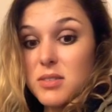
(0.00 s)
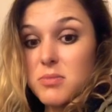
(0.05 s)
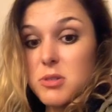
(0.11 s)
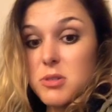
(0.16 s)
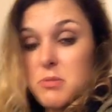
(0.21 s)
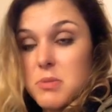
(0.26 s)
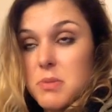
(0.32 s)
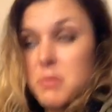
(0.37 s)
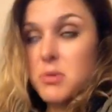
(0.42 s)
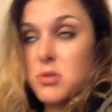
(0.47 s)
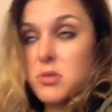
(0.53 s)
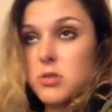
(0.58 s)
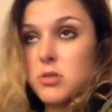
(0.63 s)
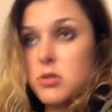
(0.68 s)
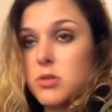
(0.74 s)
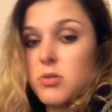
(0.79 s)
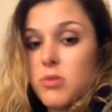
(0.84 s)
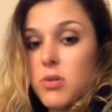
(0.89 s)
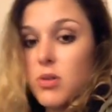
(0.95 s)
most people just
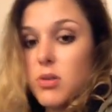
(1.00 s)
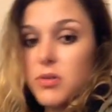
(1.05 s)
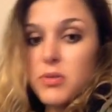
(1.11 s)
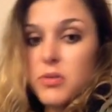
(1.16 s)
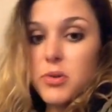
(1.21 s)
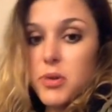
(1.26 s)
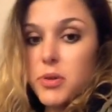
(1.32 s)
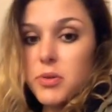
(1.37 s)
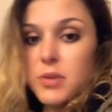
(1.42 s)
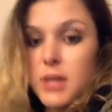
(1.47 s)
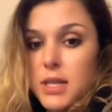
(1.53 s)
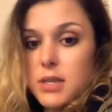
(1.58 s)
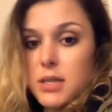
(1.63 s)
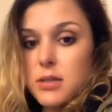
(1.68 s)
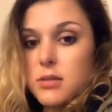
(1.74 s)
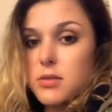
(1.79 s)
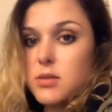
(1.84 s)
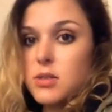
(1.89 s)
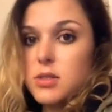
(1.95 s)
scroll through.
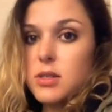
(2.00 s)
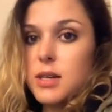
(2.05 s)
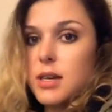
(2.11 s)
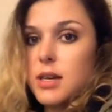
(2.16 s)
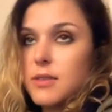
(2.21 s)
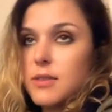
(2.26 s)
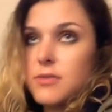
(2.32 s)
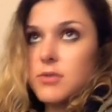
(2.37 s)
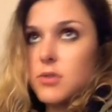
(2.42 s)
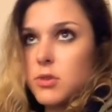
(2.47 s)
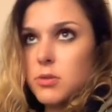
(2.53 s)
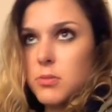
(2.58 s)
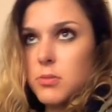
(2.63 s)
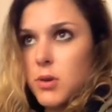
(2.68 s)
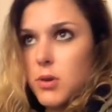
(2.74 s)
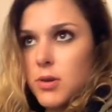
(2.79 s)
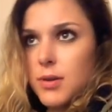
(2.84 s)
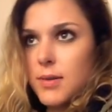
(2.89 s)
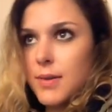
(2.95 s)
That's just kind of
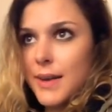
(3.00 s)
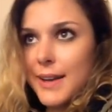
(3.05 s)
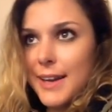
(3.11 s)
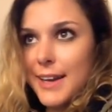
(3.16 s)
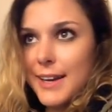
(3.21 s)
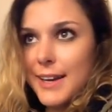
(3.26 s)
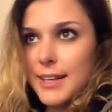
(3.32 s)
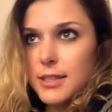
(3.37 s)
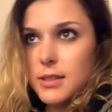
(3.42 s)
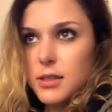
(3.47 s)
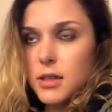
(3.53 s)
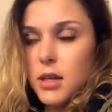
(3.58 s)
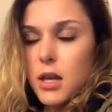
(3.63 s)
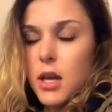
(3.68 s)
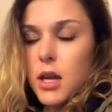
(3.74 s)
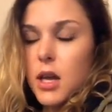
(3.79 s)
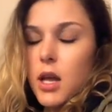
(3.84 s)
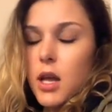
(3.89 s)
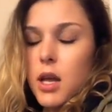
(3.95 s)
normal. I get it.
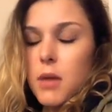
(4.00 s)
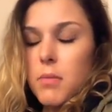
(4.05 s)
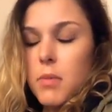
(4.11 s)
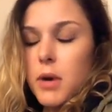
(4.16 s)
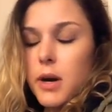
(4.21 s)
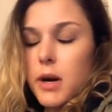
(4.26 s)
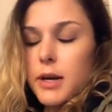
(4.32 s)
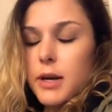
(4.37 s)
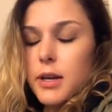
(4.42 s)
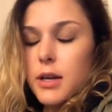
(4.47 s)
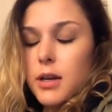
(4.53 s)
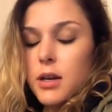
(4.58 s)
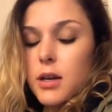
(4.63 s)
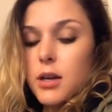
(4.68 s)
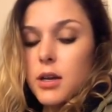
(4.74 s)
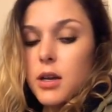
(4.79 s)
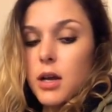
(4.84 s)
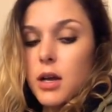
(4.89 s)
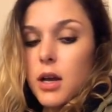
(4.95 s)
But
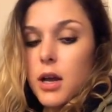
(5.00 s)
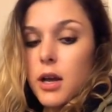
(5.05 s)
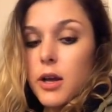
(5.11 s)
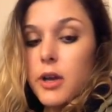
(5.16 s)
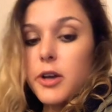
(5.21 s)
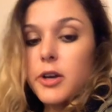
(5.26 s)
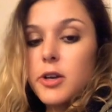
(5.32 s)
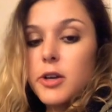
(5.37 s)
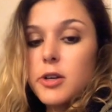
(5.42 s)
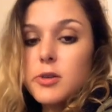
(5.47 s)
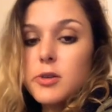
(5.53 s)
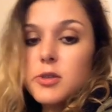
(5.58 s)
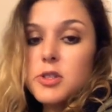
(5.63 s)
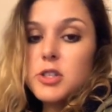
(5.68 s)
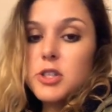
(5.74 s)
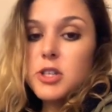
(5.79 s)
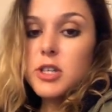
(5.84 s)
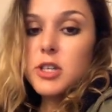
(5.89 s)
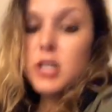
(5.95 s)

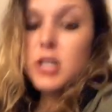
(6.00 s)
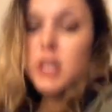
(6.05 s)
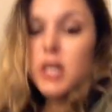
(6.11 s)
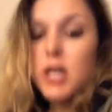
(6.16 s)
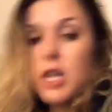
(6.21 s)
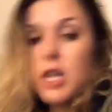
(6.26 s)
conclusion,